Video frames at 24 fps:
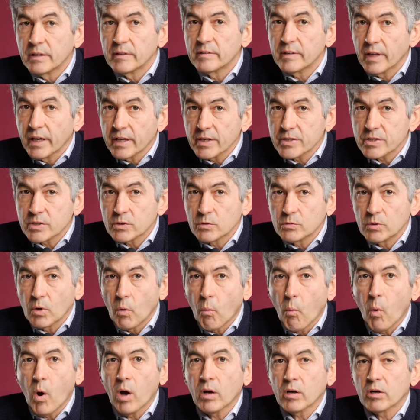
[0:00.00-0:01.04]
thanks to the
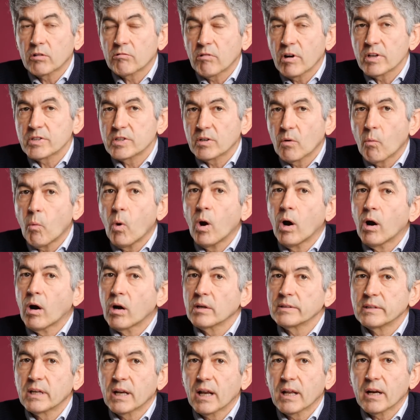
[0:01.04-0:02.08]
water
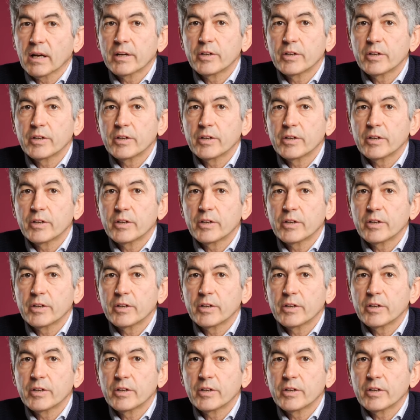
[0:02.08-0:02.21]
reservoir that had